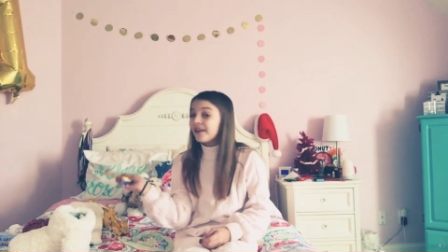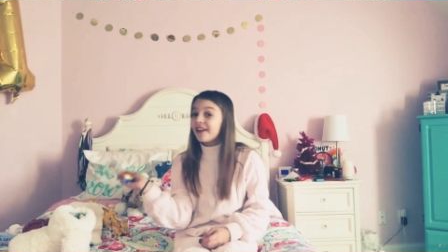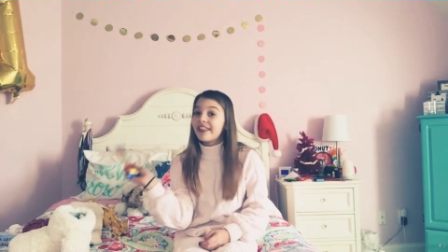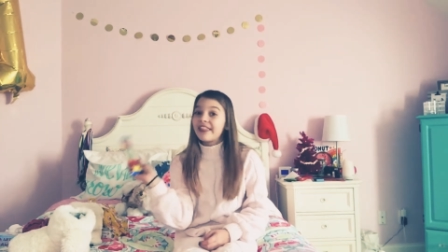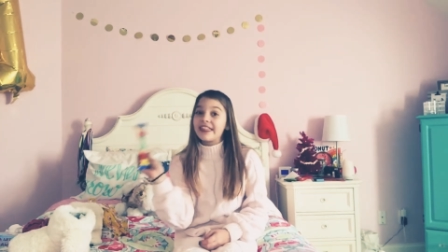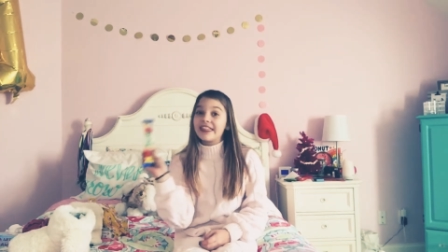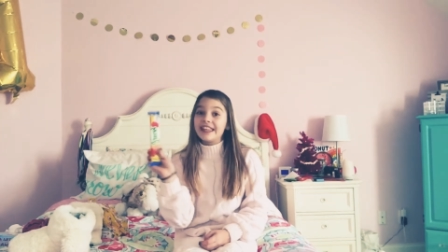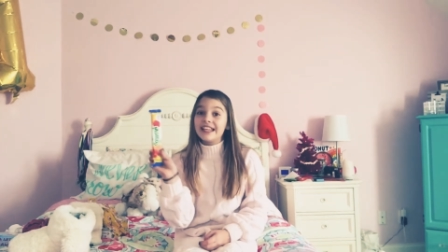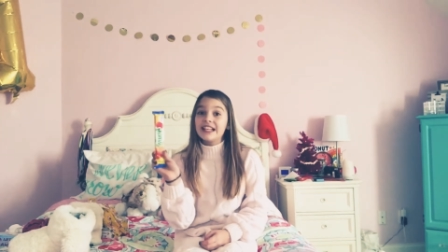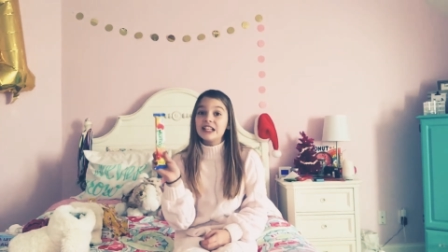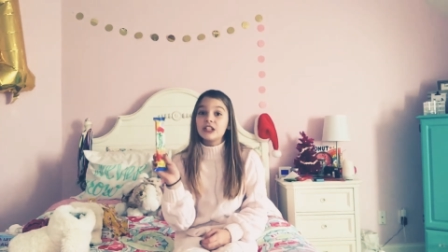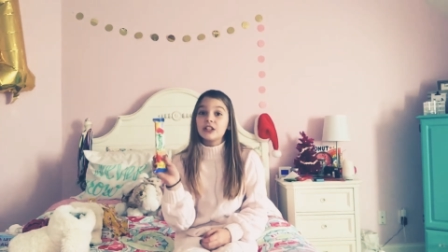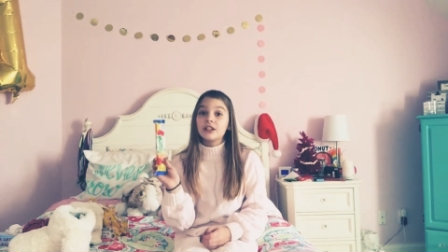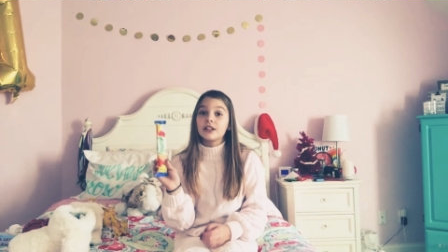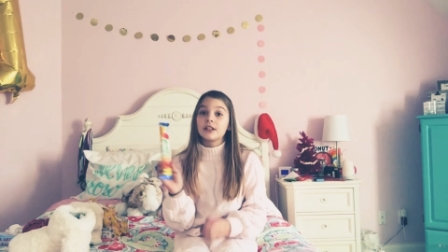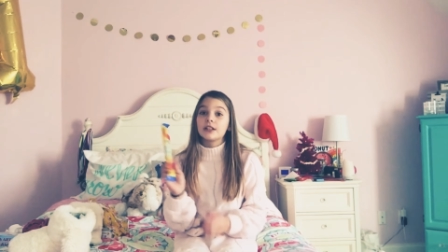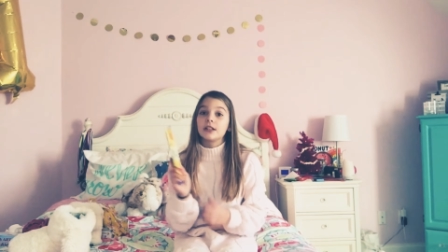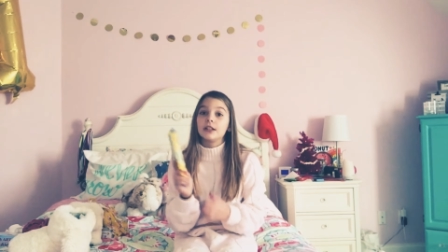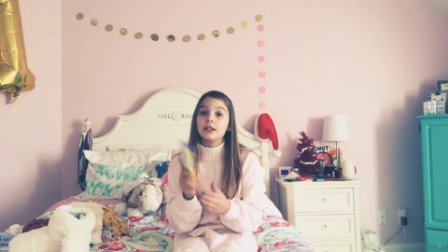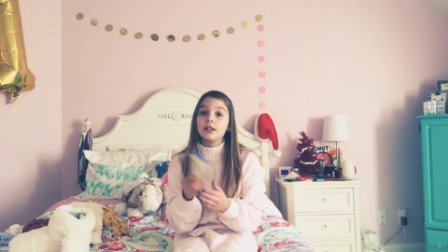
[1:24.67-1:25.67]
but these
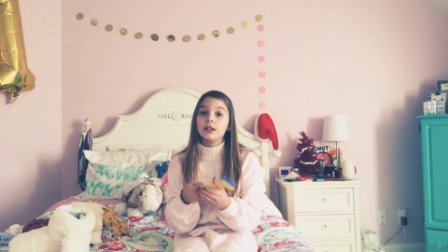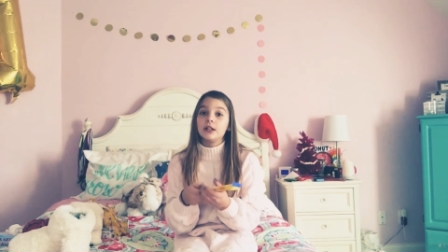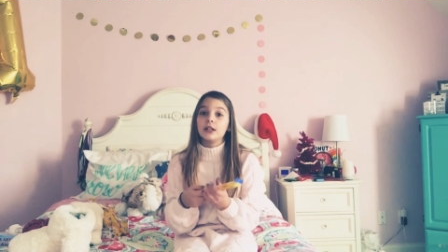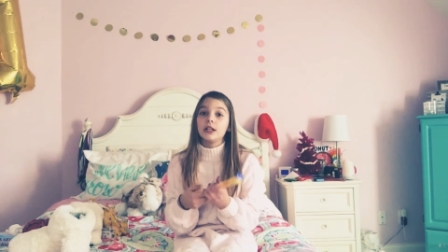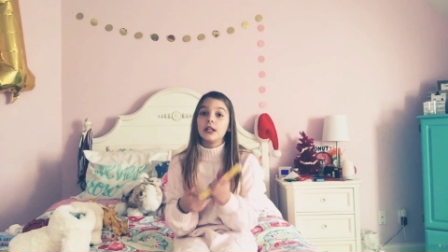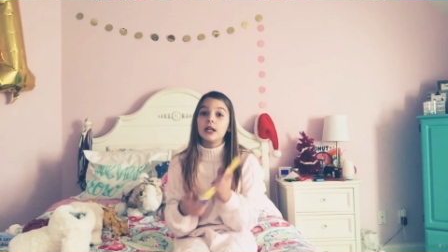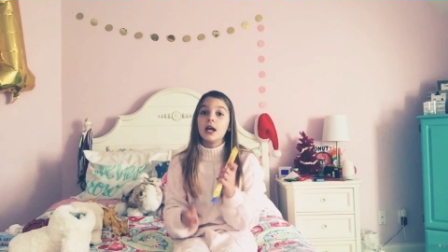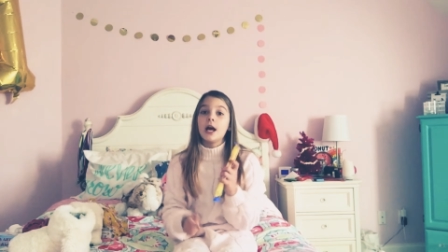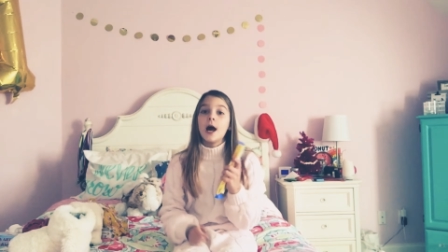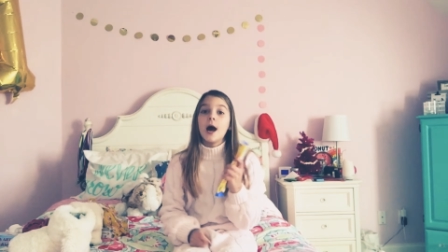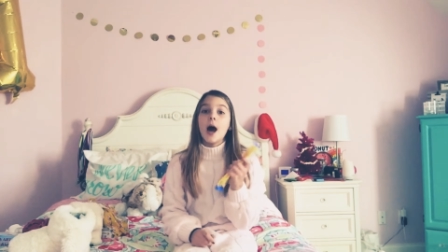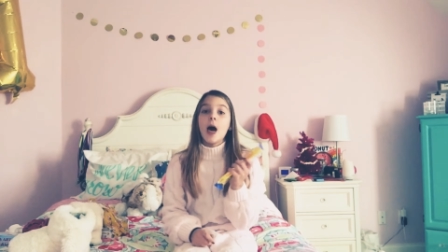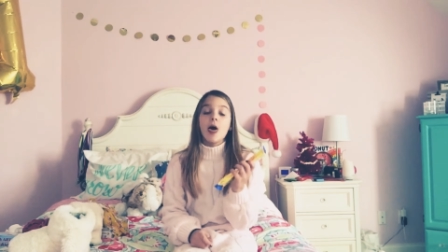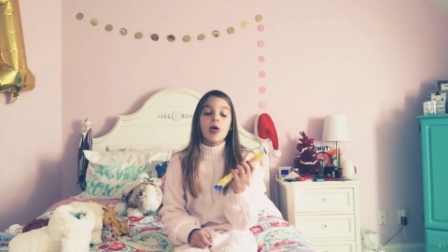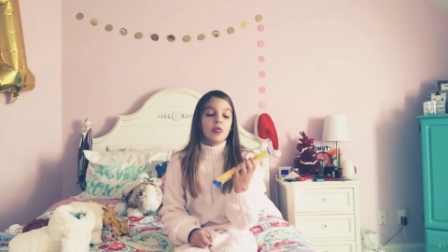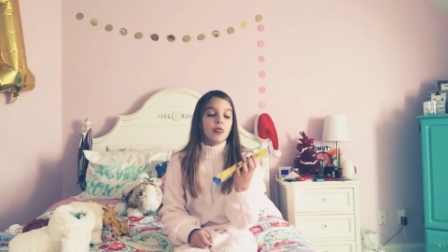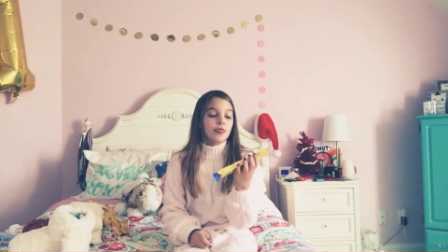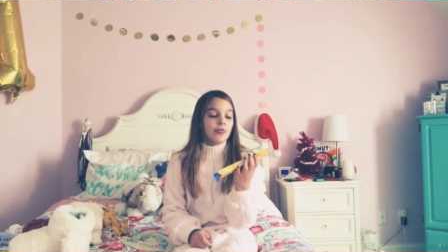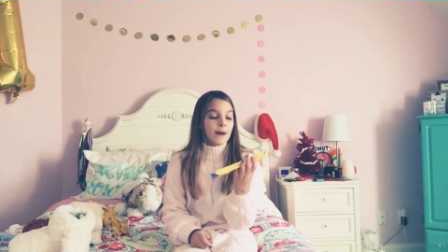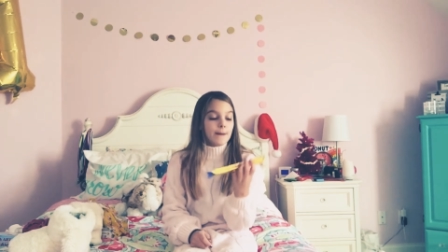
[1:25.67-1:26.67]
are literally
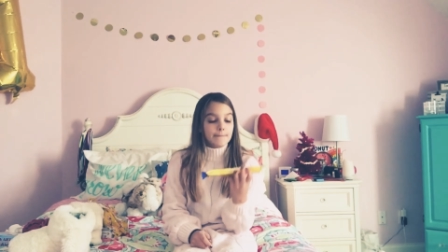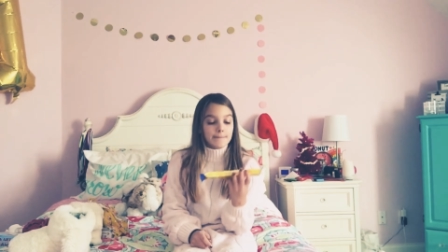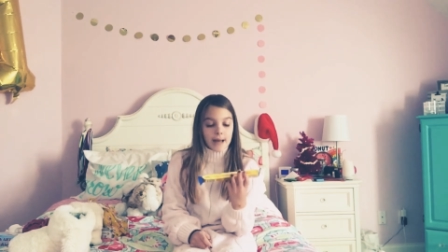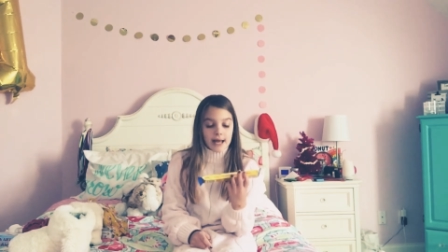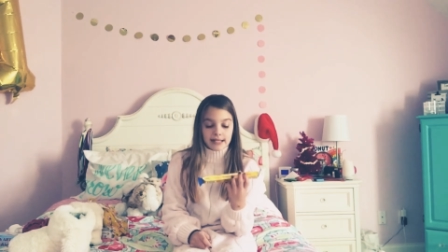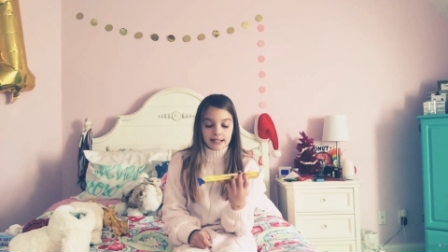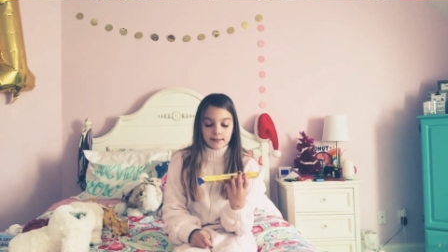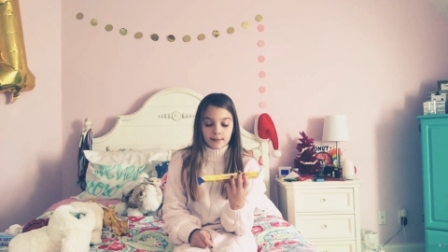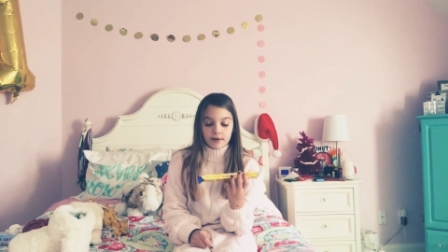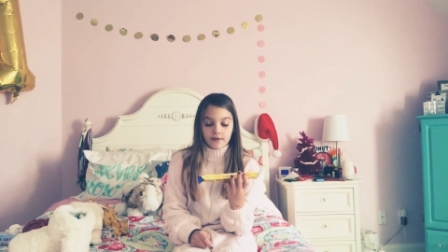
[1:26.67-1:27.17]
the best.